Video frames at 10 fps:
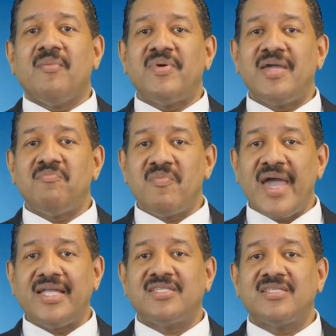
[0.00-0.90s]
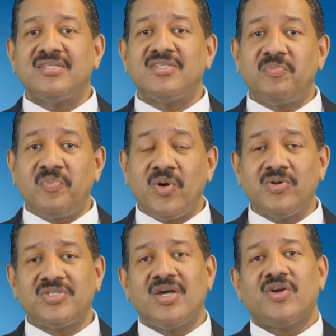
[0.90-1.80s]
being made to
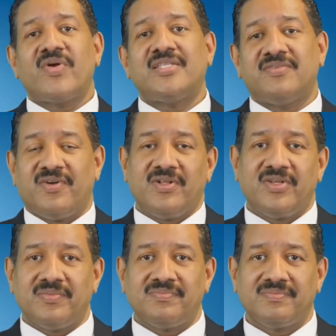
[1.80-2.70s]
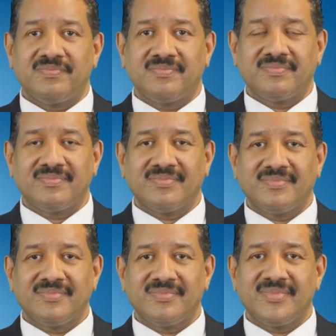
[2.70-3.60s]
support greater volume.
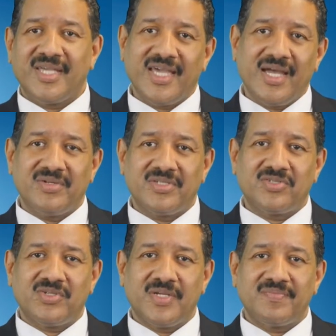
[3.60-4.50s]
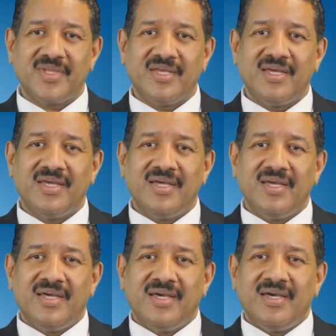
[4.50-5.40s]
Care industry.
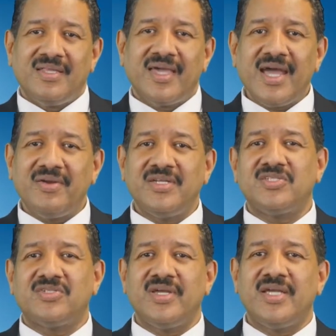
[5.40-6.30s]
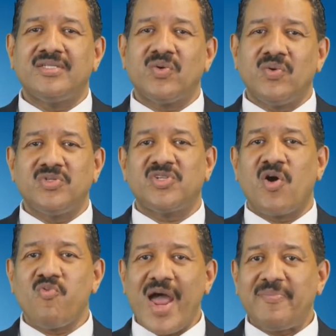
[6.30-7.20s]
The care industry is
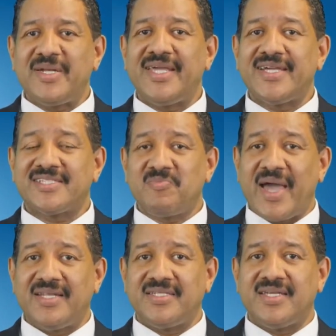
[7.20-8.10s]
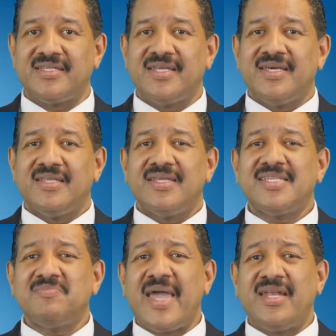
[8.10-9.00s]
also rapidly expanding. This
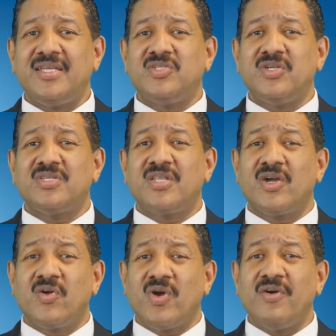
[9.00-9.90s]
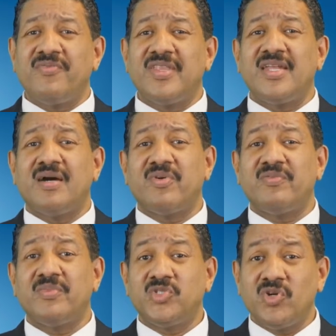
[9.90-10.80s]
is mainly due to the growth in the number
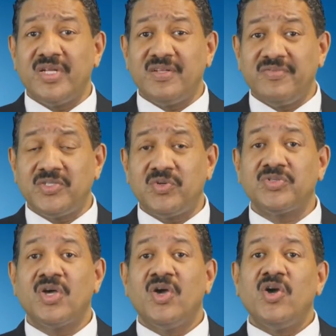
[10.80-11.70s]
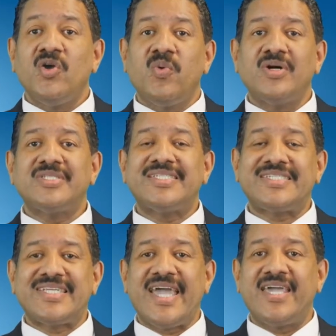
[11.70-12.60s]
of mature individuals who want to
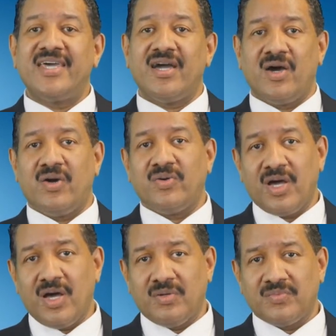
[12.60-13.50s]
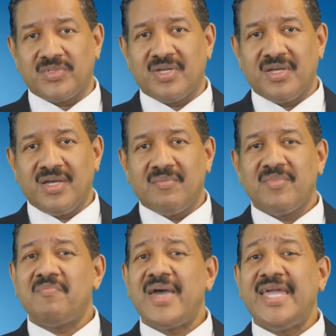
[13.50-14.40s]
stay in their own homes,
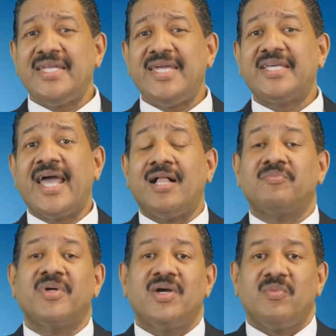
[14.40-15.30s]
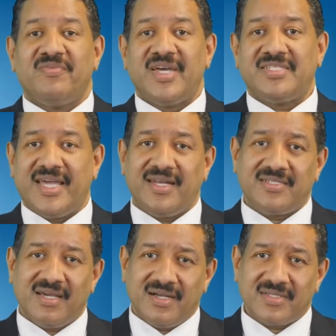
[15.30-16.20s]
but may need help with their daily
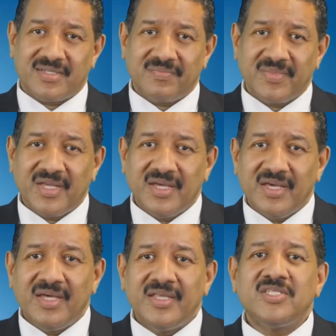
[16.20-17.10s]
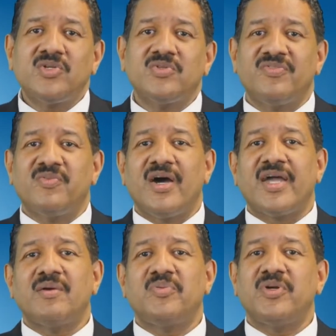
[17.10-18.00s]
tasks. This sort of
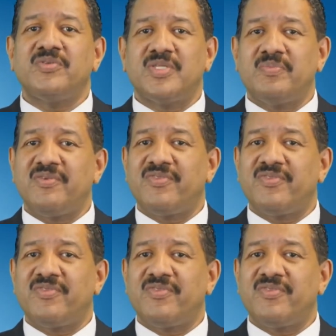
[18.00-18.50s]
work can prove to be